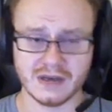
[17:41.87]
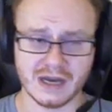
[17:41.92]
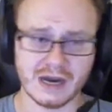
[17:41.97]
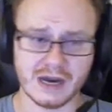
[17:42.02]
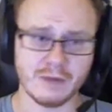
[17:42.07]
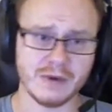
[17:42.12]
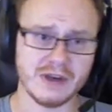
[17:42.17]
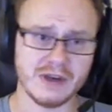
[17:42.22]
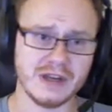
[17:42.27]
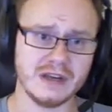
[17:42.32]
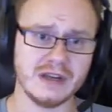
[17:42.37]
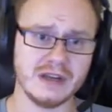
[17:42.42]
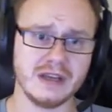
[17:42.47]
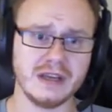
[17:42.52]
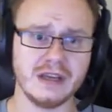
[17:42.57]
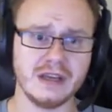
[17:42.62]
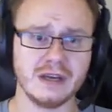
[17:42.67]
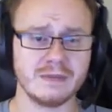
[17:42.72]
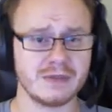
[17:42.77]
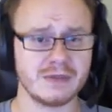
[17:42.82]
Now we need to
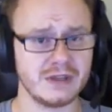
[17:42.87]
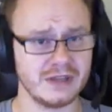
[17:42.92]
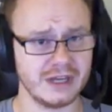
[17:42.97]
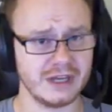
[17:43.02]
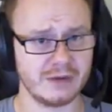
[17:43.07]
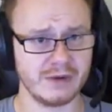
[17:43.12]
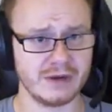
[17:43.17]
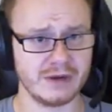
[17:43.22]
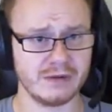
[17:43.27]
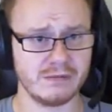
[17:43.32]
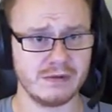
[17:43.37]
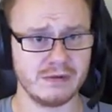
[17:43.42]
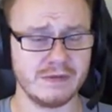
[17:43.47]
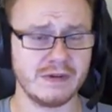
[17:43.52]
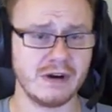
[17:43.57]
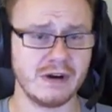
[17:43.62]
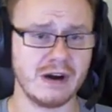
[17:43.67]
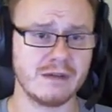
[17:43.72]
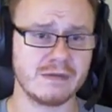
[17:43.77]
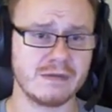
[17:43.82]
heat up the liquid.
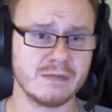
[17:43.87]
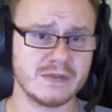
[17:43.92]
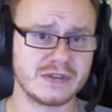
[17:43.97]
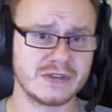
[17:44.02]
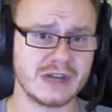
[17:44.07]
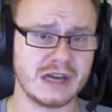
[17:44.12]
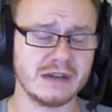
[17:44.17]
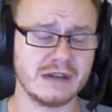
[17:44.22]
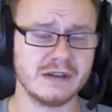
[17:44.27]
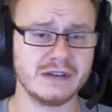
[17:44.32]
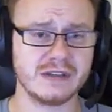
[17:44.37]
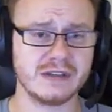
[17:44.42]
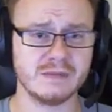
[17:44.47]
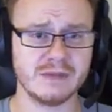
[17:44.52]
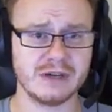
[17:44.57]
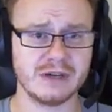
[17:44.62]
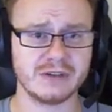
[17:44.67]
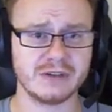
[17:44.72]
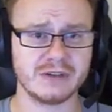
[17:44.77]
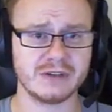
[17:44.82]
We've gone from solid to
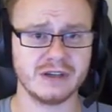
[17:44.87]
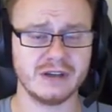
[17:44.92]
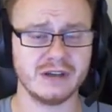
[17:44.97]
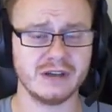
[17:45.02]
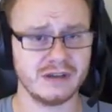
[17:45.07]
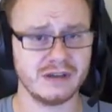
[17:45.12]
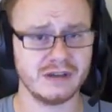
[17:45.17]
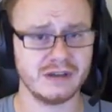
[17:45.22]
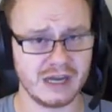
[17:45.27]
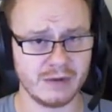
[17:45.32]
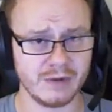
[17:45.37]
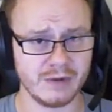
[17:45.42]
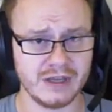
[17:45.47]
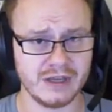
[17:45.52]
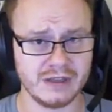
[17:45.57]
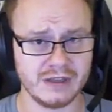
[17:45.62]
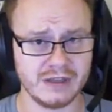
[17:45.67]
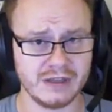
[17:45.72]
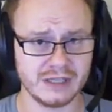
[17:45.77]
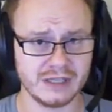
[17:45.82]
melting. Now we
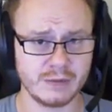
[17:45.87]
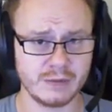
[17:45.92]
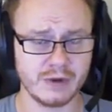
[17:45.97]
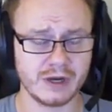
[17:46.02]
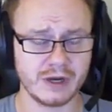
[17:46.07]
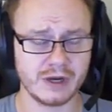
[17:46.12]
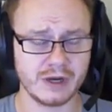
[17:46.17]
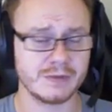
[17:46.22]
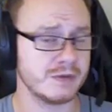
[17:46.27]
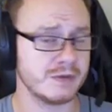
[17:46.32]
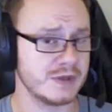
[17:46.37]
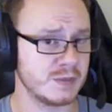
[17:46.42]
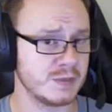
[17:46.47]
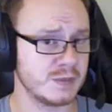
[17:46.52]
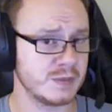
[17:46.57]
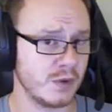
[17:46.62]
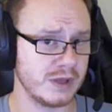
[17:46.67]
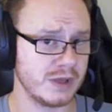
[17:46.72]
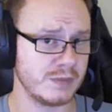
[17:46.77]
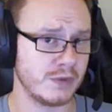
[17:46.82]
heat the liquid up to its
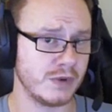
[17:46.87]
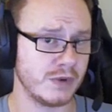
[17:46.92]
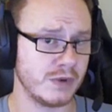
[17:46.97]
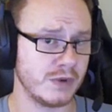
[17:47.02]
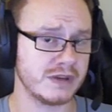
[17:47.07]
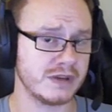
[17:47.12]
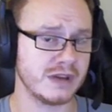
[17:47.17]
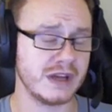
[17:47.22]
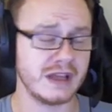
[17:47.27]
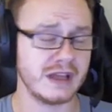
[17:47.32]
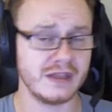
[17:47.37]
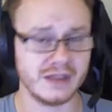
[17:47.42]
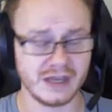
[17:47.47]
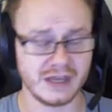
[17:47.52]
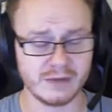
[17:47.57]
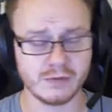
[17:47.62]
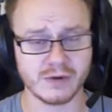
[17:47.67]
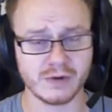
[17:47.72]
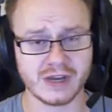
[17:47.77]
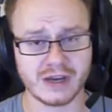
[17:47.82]
boiling point, and
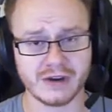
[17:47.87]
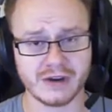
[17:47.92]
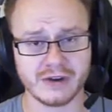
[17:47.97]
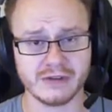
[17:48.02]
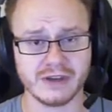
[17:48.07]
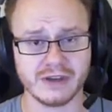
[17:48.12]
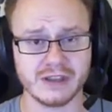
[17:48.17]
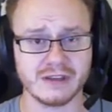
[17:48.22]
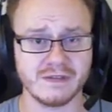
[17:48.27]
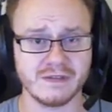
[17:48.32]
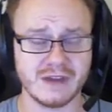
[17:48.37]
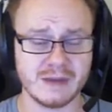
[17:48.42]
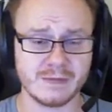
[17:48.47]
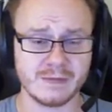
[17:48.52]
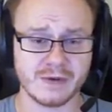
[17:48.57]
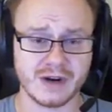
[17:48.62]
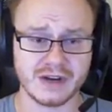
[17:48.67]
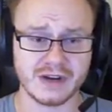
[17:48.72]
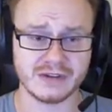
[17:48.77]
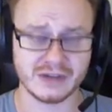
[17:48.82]
then we'll calculate the
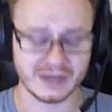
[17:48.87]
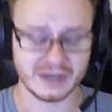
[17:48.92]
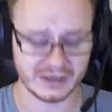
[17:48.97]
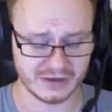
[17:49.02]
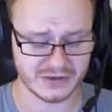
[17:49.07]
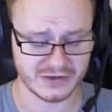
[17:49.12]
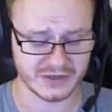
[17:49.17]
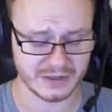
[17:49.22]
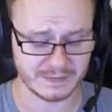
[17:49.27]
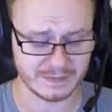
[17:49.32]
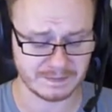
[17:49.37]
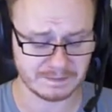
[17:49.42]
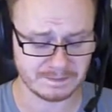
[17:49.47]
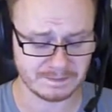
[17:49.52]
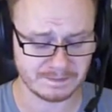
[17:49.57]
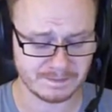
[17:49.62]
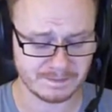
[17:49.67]
vaporizing energy.